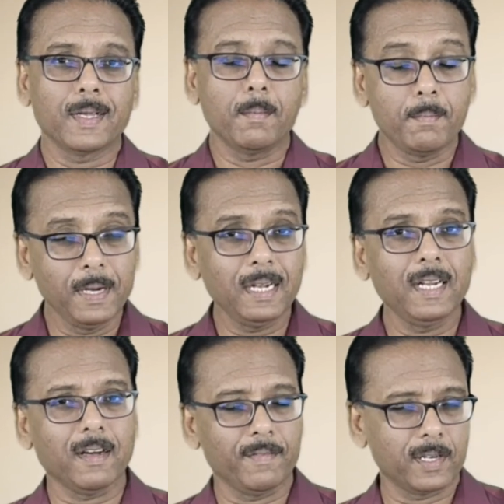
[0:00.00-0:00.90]
build
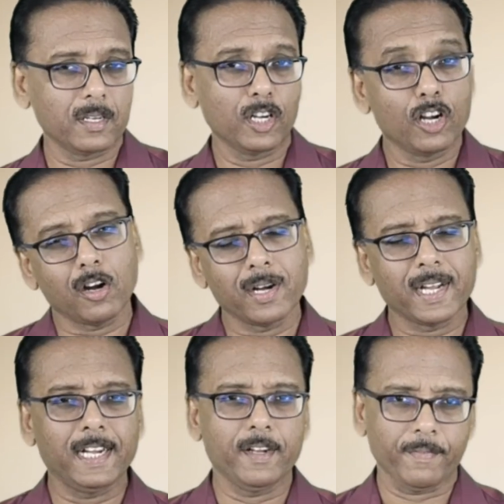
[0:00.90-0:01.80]
our God
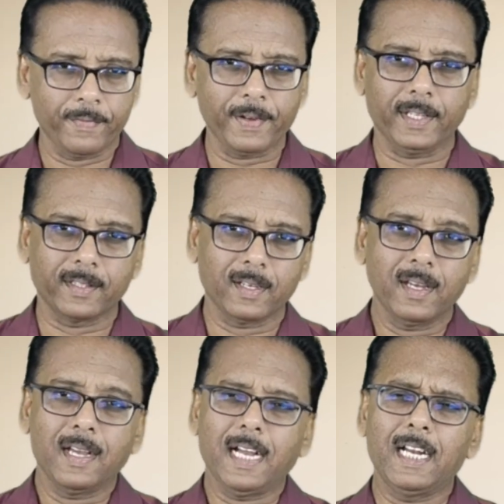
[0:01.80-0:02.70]
kind of faith
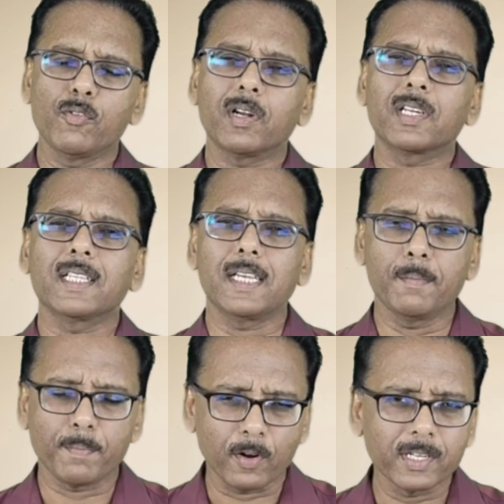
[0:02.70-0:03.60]
and what are the
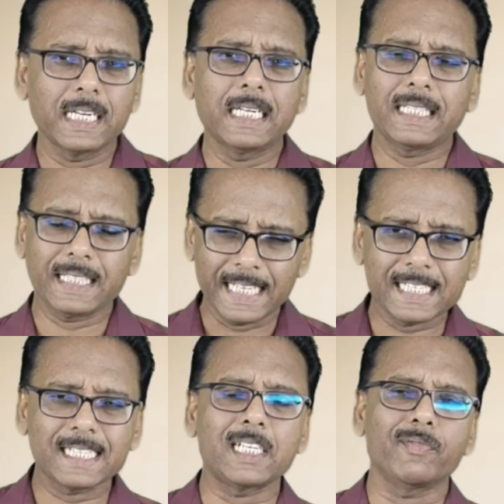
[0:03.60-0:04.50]
important things
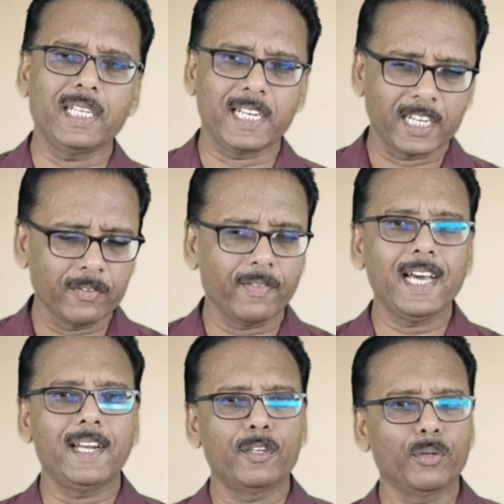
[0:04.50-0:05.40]
that we
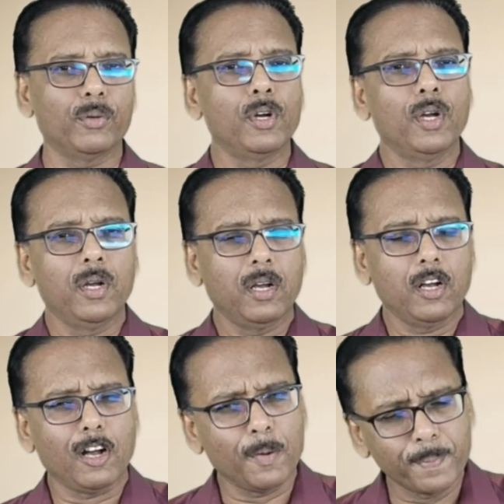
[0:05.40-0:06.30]
require to
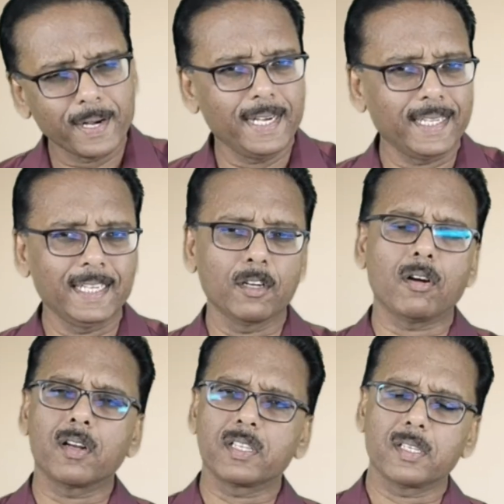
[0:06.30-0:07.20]
operate in
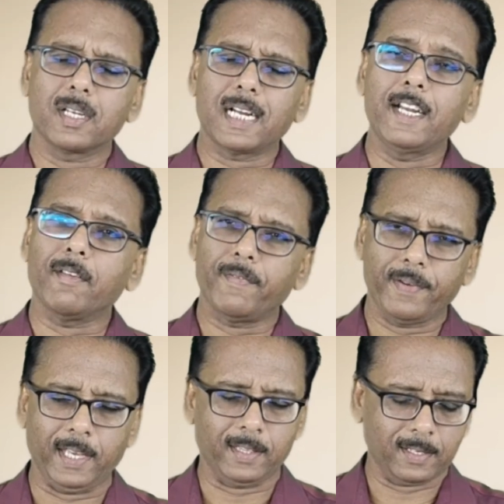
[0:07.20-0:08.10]
God's kind of
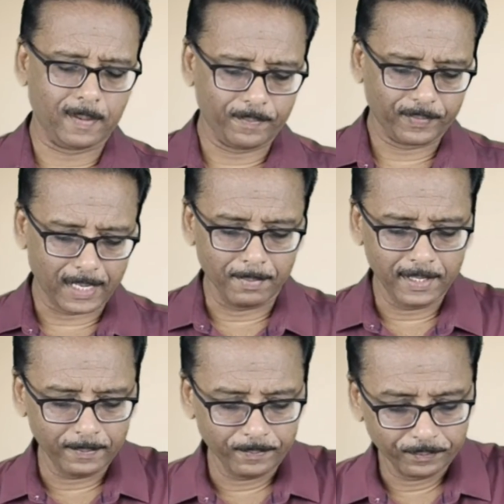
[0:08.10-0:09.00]
faith.
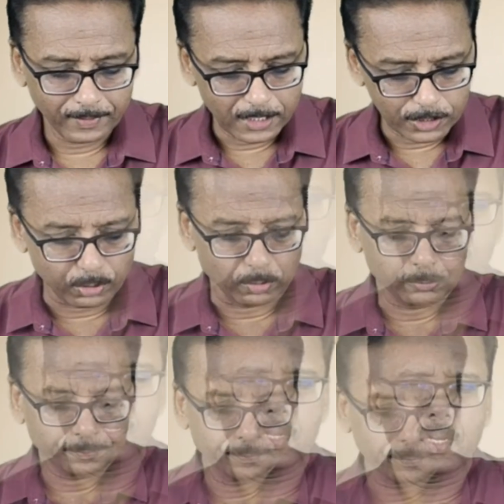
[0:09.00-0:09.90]
Amen.
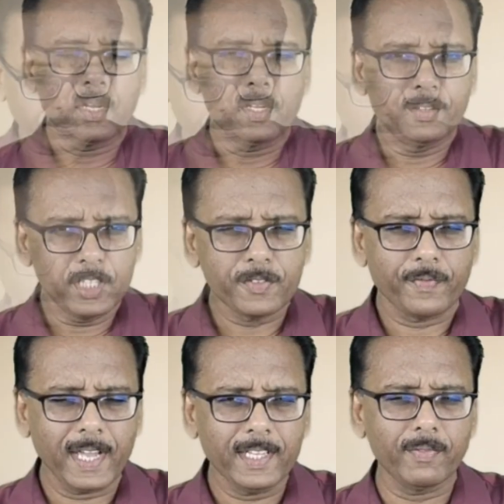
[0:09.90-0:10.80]
So this
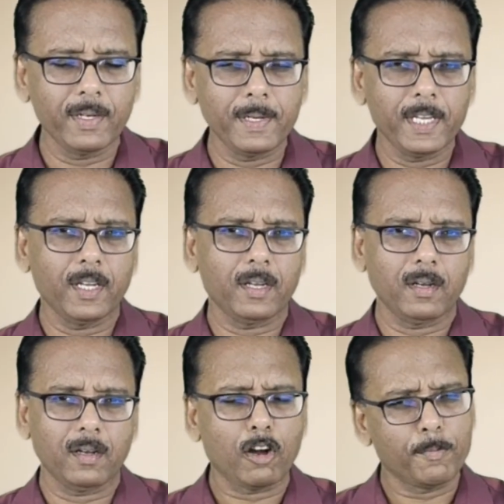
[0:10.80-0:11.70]
faith will be
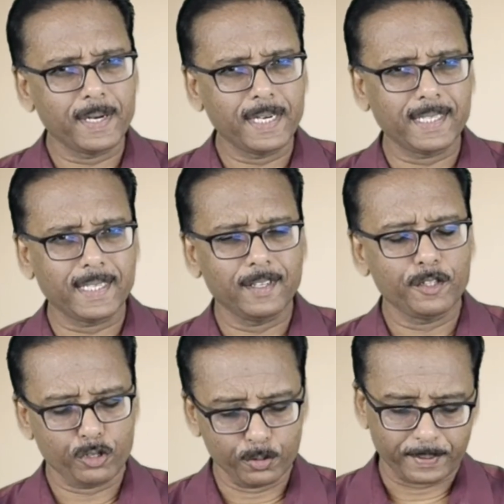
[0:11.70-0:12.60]
operated
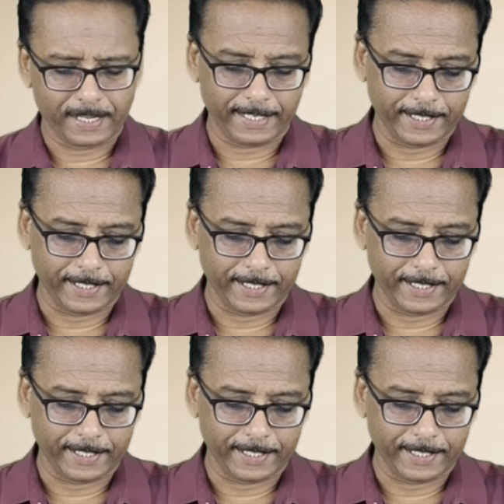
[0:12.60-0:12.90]
through prayer.